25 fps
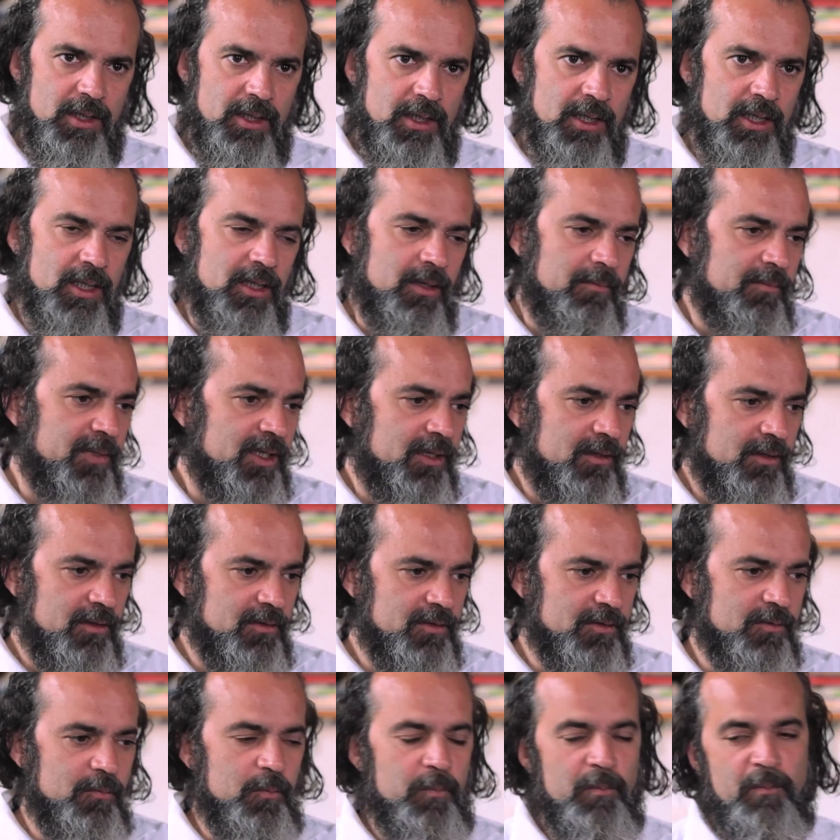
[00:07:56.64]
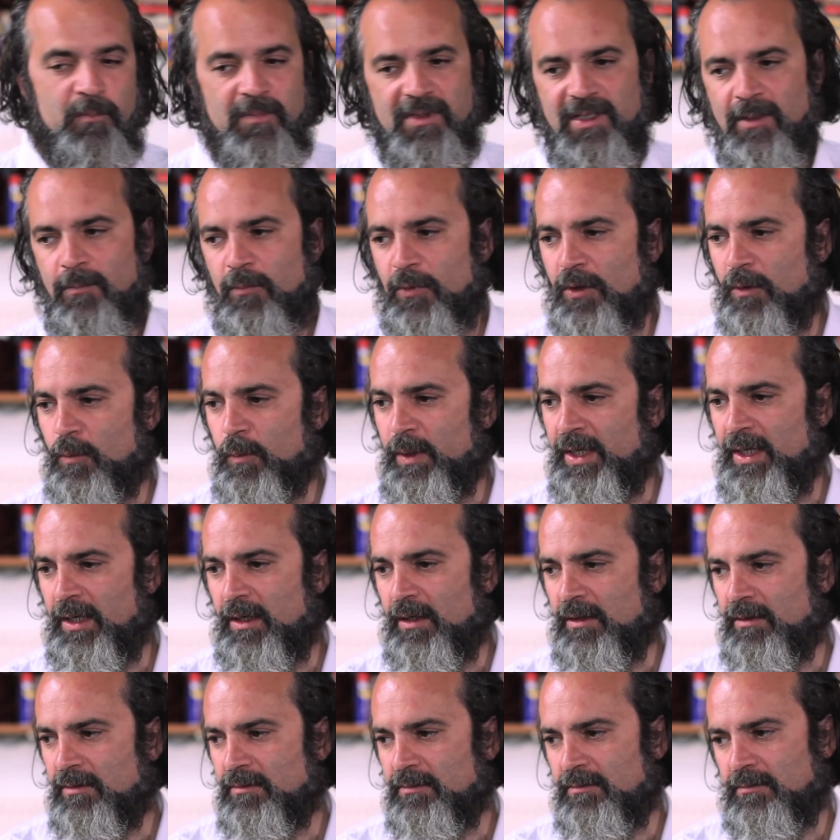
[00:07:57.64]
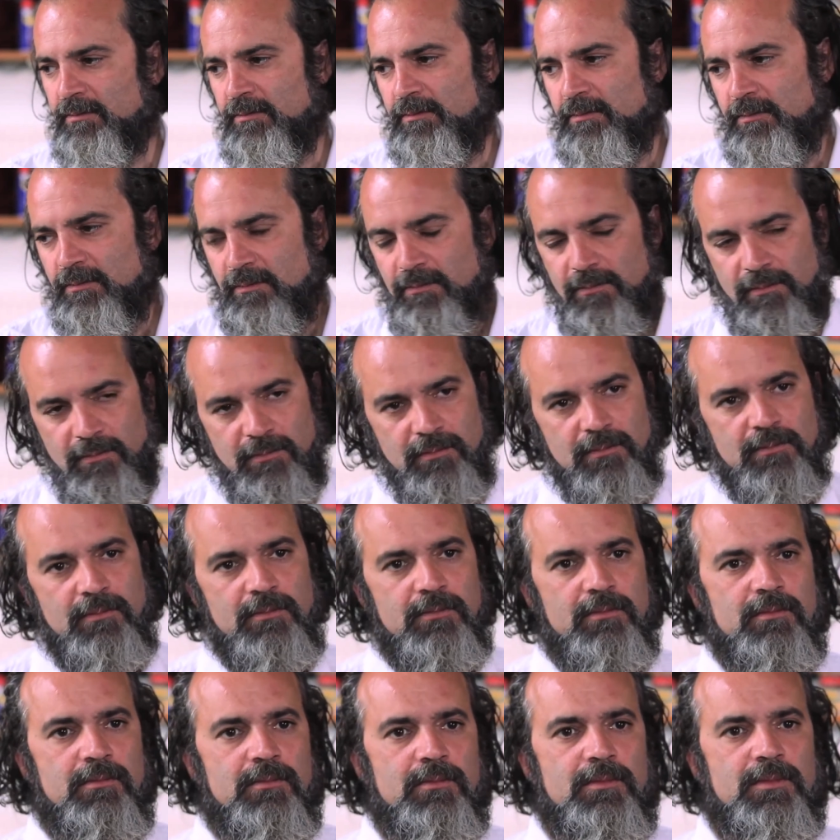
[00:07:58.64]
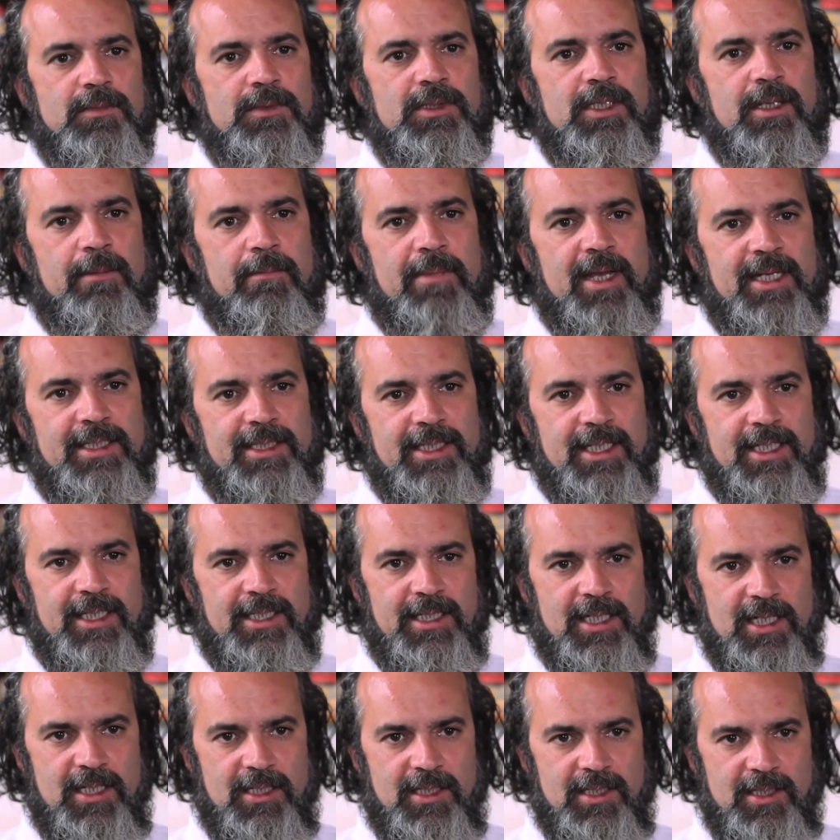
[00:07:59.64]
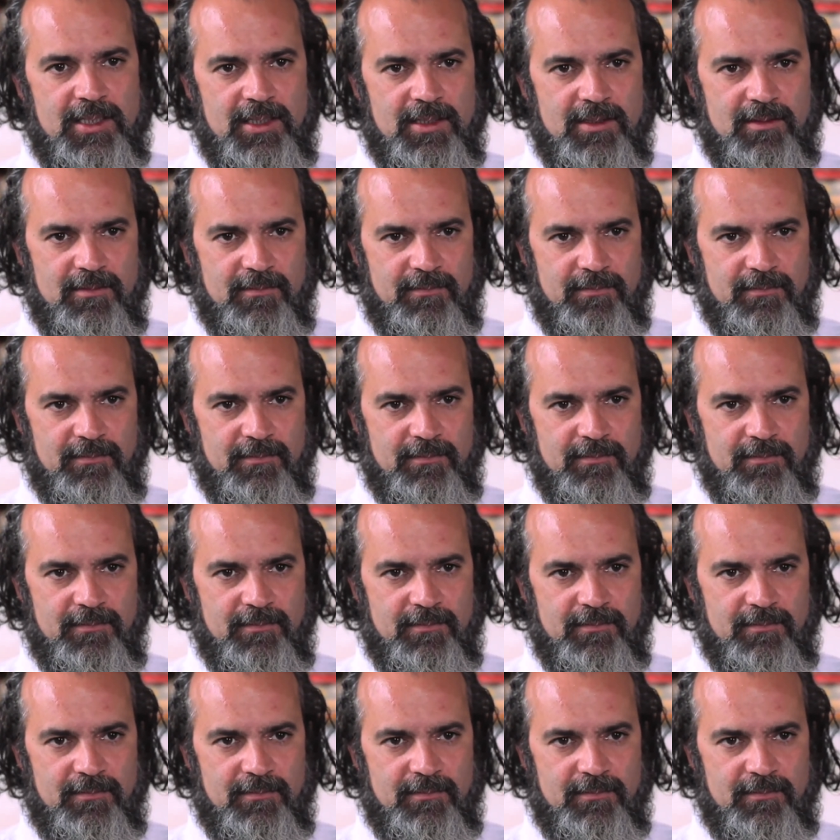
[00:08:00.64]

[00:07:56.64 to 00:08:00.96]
Uh, because the more we know, the better it is.